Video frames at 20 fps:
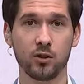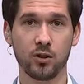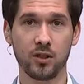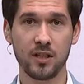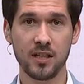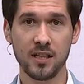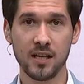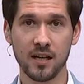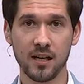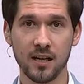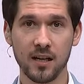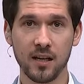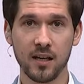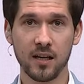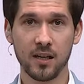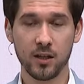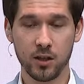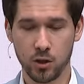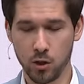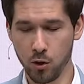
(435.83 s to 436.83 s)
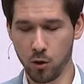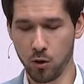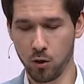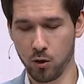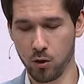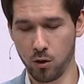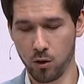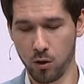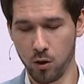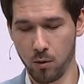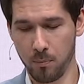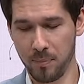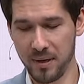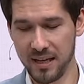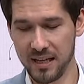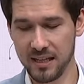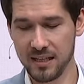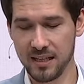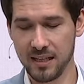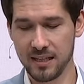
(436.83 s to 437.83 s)
to hear your
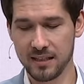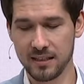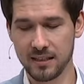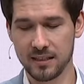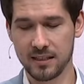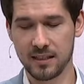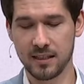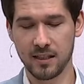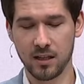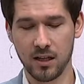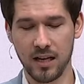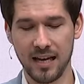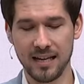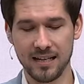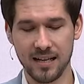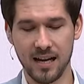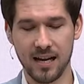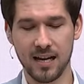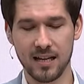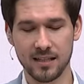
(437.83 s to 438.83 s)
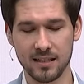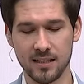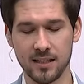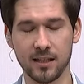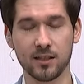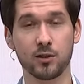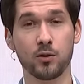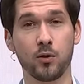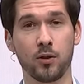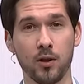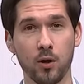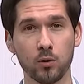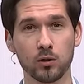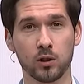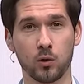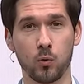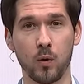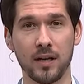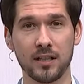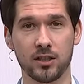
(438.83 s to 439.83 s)
opinions and answers to
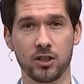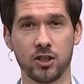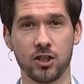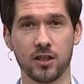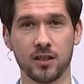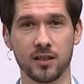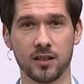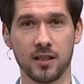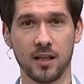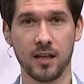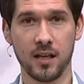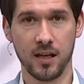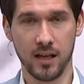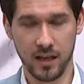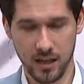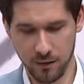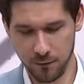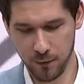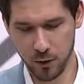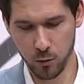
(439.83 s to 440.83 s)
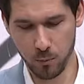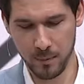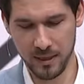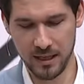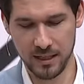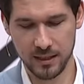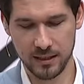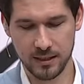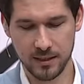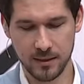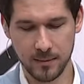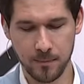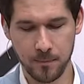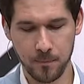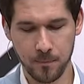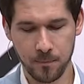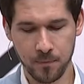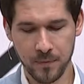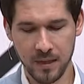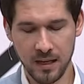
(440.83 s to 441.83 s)
those questions in a few minutes.
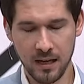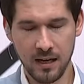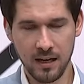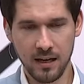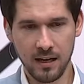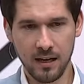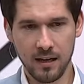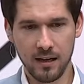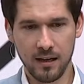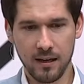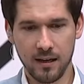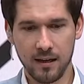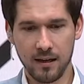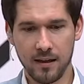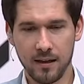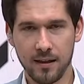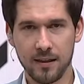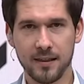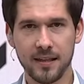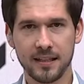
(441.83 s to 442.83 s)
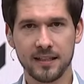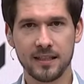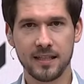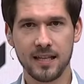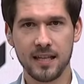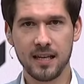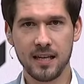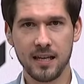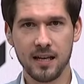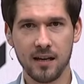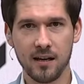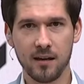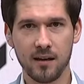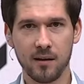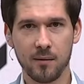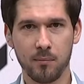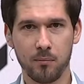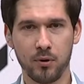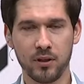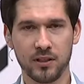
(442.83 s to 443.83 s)
This year,
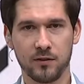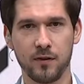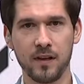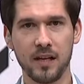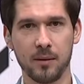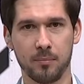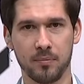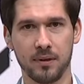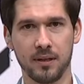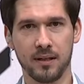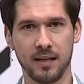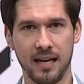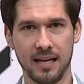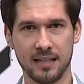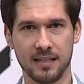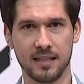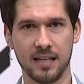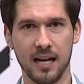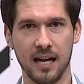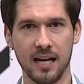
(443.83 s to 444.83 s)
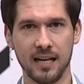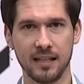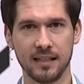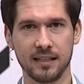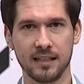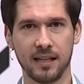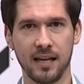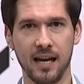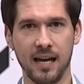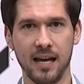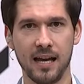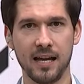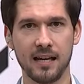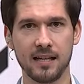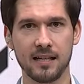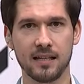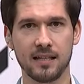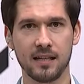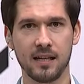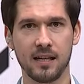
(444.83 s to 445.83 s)
Prince Philip has died, and